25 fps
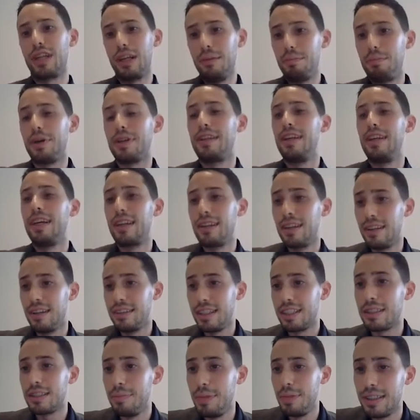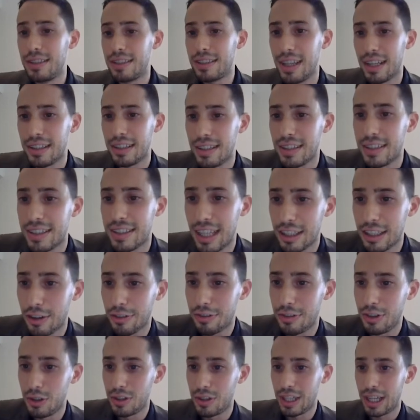In particular, this means that the set
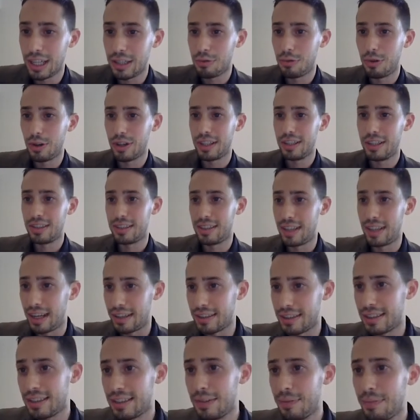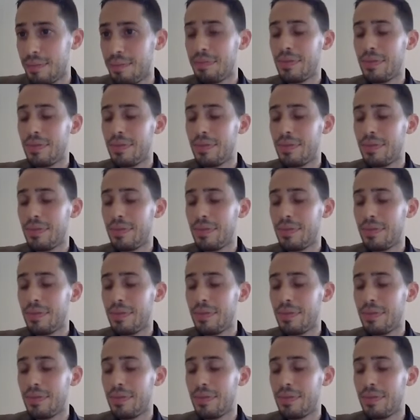of neural network is dense.